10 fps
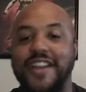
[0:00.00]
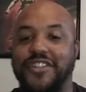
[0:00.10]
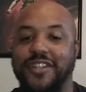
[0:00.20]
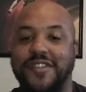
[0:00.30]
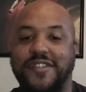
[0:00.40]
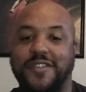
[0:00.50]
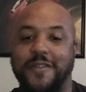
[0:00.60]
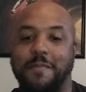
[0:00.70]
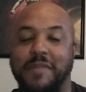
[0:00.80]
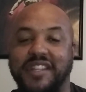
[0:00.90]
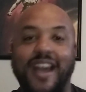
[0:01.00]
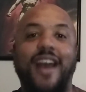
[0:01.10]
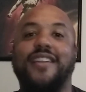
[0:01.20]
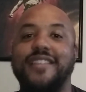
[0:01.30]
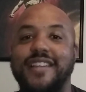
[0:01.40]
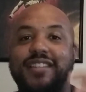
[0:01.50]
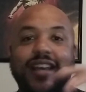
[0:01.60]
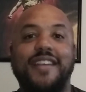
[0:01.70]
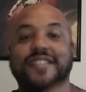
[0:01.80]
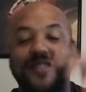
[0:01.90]
and just methodically
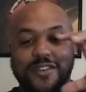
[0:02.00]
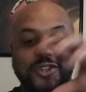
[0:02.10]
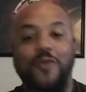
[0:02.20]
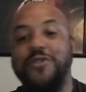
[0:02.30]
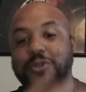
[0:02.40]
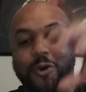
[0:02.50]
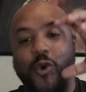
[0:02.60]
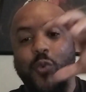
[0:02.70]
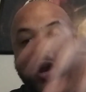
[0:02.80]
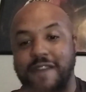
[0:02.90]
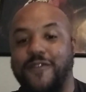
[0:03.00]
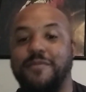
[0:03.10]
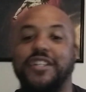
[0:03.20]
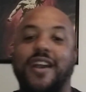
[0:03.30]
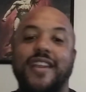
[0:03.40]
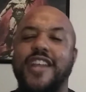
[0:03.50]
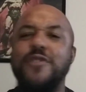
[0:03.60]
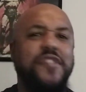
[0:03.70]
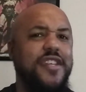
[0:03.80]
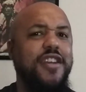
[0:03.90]
takes the dojo away from Johnny. And
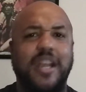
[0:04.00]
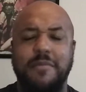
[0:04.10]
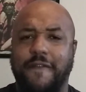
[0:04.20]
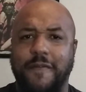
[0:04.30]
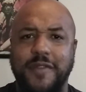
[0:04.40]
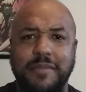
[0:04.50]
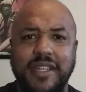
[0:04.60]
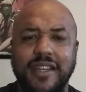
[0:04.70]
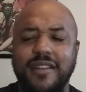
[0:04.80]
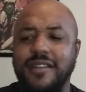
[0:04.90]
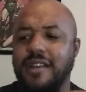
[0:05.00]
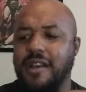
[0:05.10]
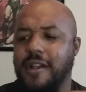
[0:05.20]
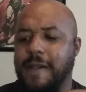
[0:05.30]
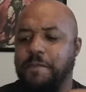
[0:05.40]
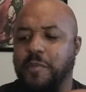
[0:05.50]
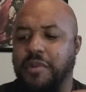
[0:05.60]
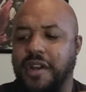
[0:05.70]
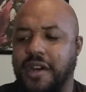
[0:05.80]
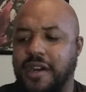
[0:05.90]
you see it coming from the beginning,
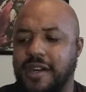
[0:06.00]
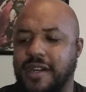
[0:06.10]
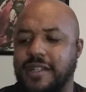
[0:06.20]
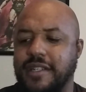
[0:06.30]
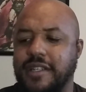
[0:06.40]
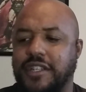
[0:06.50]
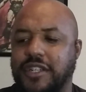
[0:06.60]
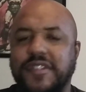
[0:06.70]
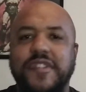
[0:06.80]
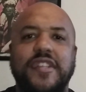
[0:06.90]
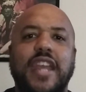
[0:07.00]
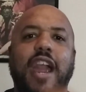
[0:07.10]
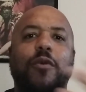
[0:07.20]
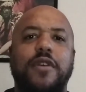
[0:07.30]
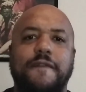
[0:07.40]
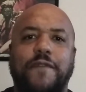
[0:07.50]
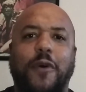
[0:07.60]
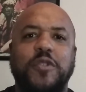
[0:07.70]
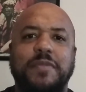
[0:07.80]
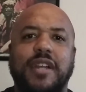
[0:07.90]
but uh, just to see how it
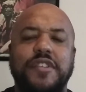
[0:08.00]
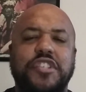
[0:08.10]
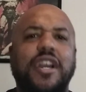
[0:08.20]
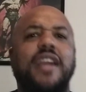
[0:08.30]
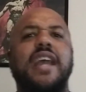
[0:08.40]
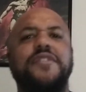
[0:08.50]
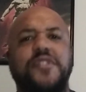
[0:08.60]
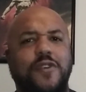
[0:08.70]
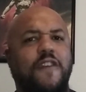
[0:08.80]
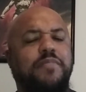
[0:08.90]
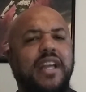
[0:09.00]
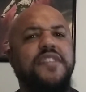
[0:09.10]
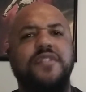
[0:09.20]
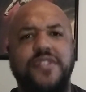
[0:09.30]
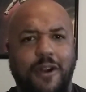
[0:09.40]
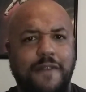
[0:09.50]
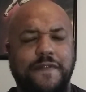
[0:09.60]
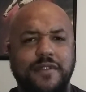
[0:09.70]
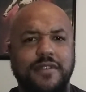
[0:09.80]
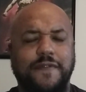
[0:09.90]
unfolds because Johnny has a soft place in his heart
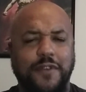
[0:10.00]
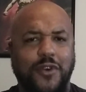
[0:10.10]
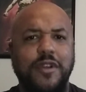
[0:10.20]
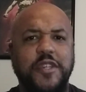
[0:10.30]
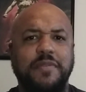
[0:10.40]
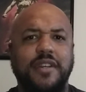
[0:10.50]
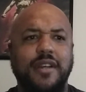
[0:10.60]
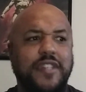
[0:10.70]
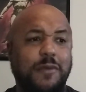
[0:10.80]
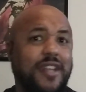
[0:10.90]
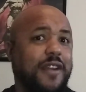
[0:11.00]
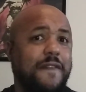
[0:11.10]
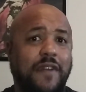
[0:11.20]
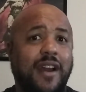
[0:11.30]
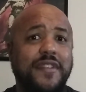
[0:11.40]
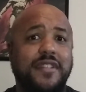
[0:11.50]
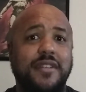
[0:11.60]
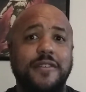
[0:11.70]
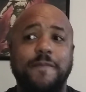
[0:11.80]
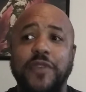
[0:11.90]
for, for Kreese because he was like a father to
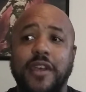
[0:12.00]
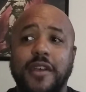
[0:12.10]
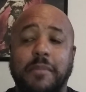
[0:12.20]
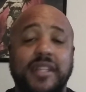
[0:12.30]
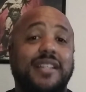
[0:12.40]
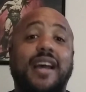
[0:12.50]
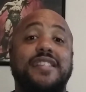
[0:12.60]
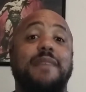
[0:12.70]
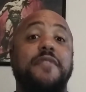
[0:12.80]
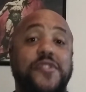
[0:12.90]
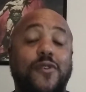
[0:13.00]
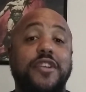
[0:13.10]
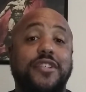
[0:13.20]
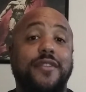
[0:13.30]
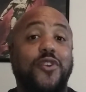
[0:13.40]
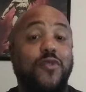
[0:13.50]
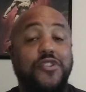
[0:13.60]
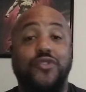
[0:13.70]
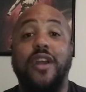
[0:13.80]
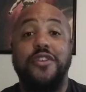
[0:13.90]
him. But the last time they saw each other,
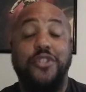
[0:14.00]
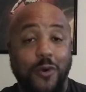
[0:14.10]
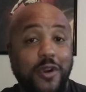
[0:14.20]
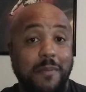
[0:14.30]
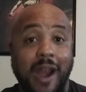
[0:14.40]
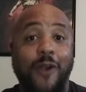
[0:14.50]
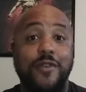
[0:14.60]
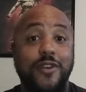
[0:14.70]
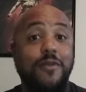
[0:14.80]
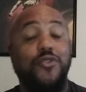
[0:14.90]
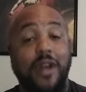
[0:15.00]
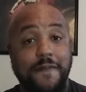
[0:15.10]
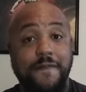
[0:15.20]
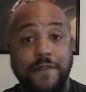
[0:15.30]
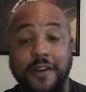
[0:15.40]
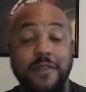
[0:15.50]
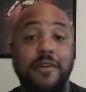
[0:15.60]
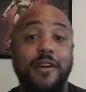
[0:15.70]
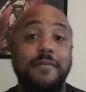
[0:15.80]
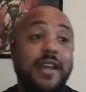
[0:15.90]
Kreese tried to choke him out. You know, he tried to fuck
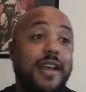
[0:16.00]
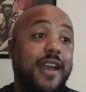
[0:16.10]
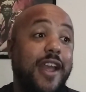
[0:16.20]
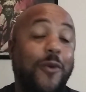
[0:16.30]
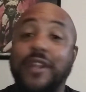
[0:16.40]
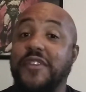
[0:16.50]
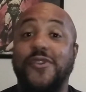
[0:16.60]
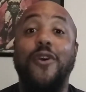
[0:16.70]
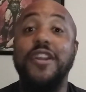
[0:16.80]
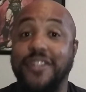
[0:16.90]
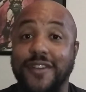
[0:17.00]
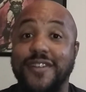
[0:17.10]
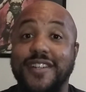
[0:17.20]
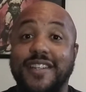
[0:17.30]
him up. And when they saw each other